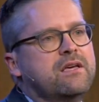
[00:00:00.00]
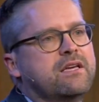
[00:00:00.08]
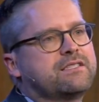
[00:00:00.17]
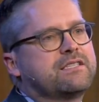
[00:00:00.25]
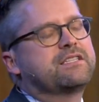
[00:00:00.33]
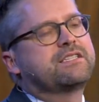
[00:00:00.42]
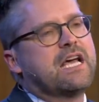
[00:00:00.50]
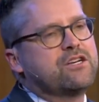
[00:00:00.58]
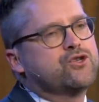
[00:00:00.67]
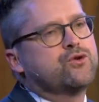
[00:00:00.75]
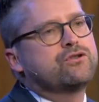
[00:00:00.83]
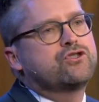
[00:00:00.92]
It's the
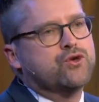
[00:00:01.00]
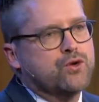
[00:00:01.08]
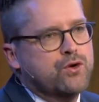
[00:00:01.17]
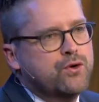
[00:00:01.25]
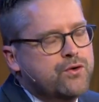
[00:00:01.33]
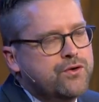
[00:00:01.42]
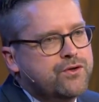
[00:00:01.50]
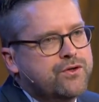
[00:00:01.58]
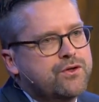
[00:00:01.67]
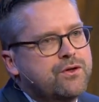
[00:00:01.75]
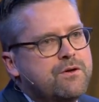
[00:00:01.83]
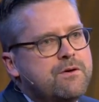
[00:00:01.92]
central truth,